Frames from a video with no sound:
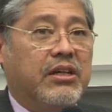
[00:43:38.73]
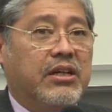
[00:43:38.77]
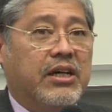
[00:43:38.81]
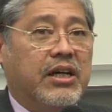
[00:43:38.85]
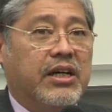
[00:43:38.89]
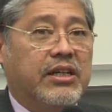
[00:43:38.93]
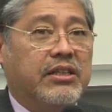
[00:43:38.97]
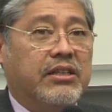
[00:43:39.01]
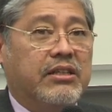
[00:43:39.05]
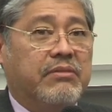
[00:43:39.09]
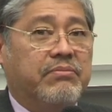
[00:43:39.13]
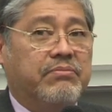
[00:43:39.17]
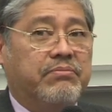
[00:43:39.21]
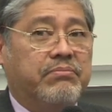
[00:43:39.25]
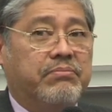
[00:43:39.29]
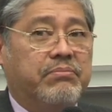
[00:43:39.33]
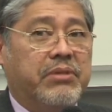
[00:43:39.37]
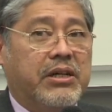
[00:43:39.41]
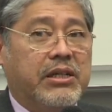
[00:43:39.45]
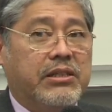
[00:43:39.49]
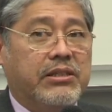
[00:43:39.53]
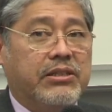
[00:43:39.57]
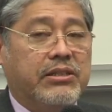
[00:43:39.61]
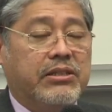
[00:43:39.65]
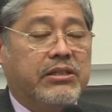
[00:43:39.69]
And the
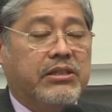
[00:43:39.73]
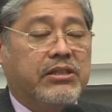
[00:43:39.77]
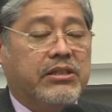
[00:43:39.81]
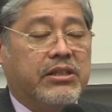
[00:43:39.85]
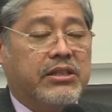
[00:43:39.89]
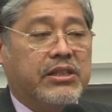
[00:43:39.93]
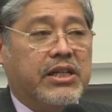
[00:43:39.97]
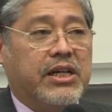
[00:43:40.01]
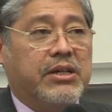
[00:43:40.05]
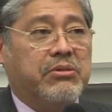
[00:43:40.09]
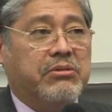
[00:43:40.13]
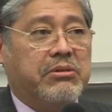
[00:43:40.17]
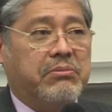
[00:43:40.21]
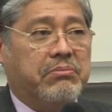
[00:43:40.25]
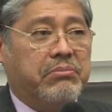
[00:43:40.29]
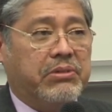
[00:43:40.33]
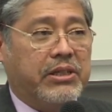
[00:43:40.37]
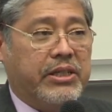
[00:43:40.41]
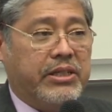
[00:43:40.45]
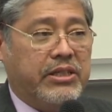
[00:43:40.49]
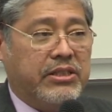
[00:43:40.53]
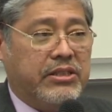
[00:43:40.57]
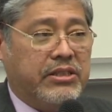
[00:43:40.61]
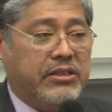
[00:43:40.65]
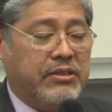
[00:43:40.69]
policies are now in
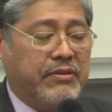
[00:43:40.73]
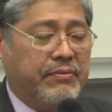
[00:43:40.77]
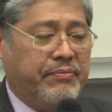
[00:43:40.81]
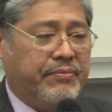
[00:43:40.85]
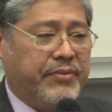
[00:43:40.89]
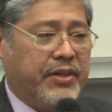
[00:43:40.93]
place.